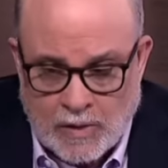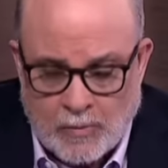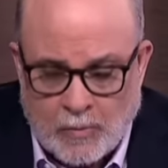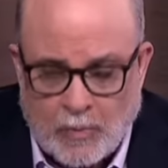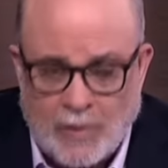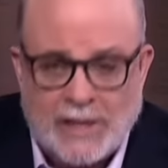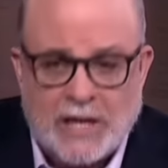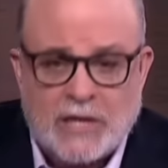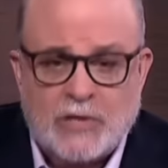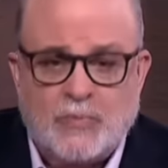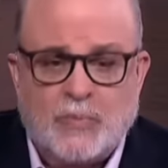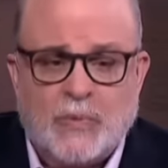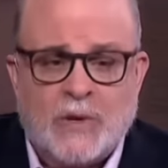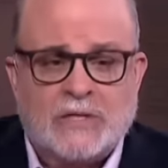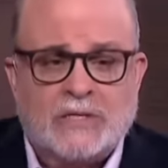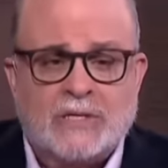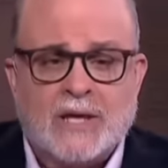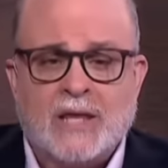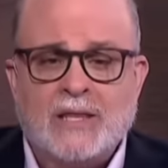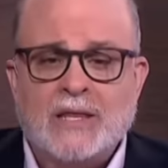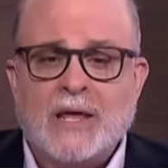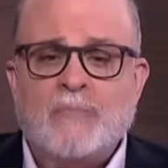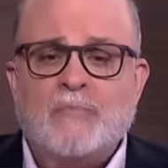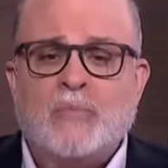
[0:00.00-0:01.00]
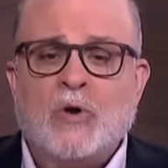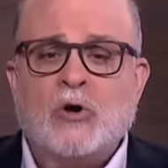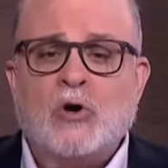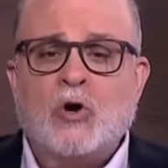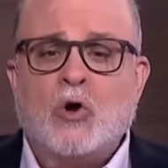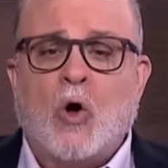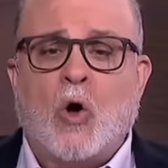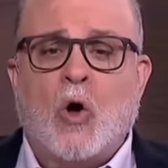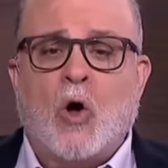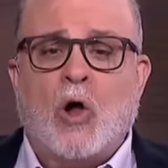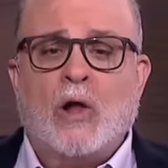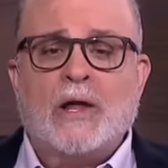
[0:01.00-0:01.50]
Well, let's pretend they put it
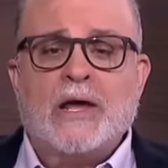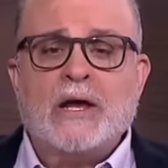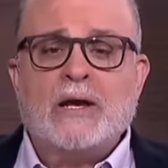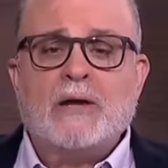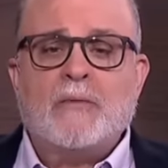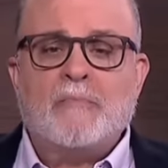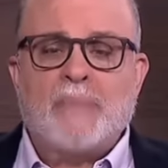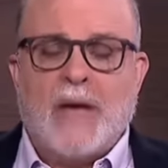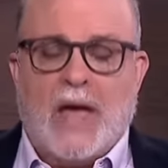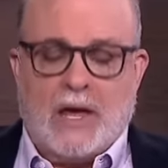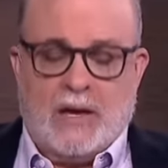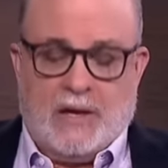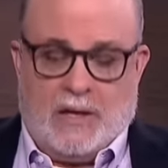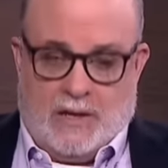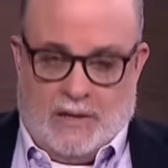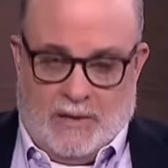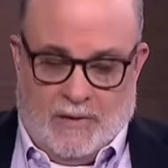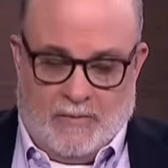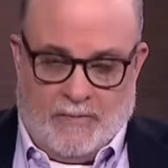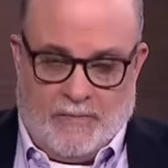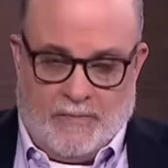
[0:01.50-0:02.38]
all in a bank.